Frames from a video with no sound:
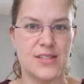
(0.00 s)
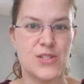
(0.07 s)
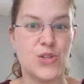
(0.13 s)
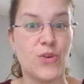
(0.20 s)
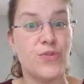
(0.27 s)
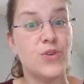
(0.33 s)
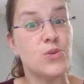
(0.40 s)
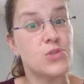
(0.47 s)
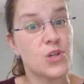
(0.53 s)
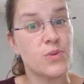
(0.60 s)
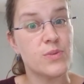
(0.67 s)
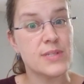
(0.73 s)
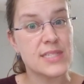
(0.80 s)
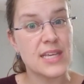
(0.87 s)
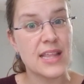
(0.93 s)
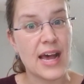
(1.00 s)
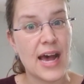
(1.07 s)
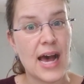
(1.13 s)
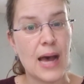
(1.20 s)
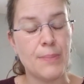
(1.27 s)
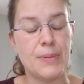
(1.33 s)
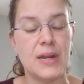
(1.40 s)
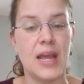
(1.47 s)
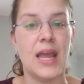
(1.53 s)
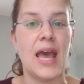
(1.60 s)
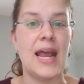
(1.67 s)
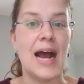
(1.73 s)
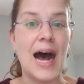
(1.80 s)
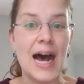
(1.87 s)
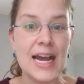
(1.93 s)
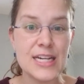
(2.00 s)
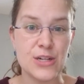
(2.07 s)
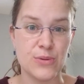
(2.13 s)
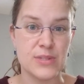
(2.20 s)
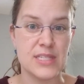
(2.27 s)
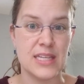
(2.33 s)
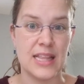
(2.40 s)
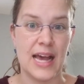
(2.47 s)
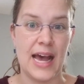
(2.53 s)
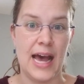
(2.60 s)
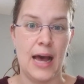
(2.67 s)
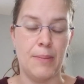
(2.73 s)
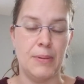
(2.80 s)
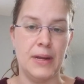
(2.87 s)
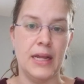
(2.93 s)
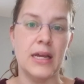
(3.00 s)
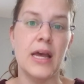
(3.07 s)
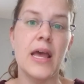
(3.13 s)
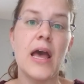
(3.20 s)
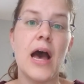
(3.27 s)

So if you don't see that happening and I don't see that happening,